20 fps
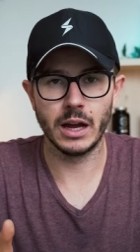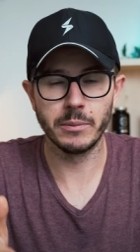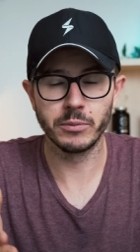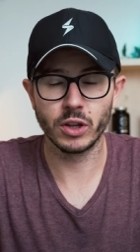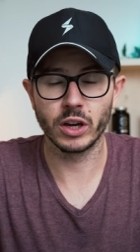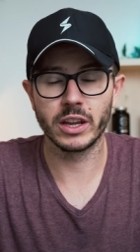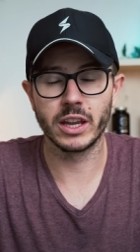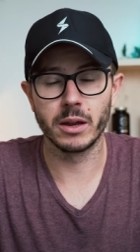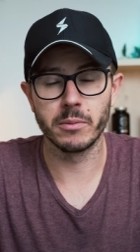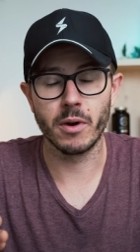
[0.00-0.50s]
I'm
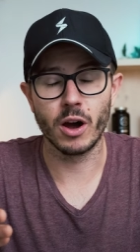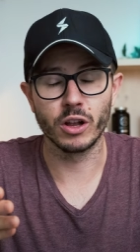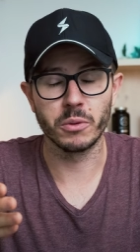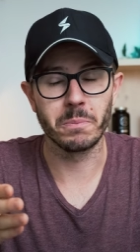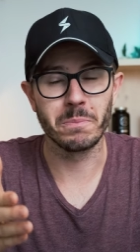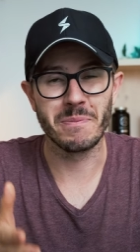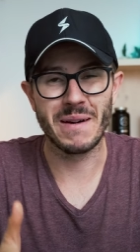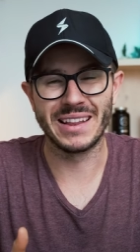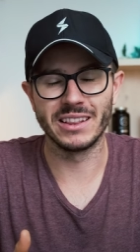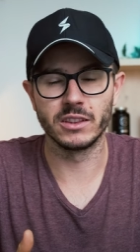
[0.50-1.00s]
talking
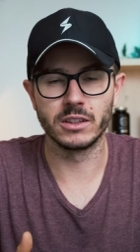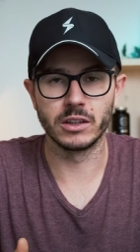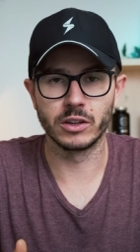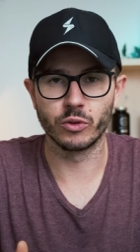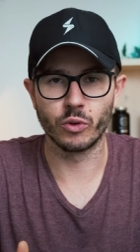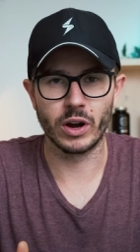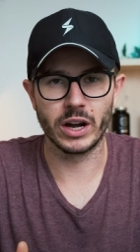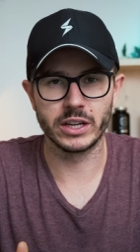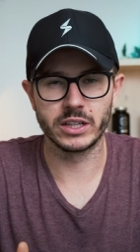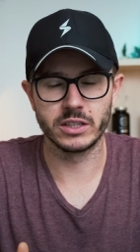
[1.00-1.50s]
about mental
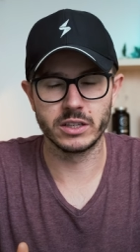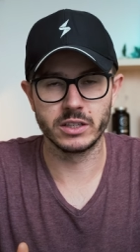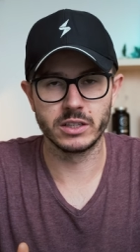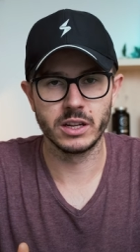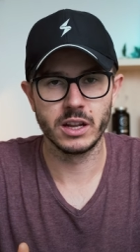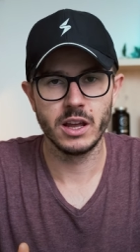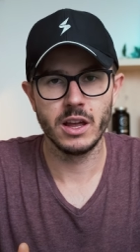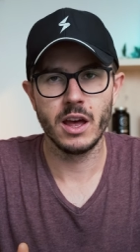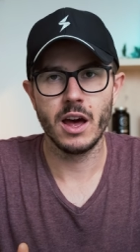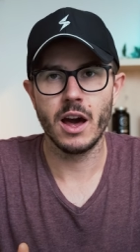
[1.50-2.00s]
crashes.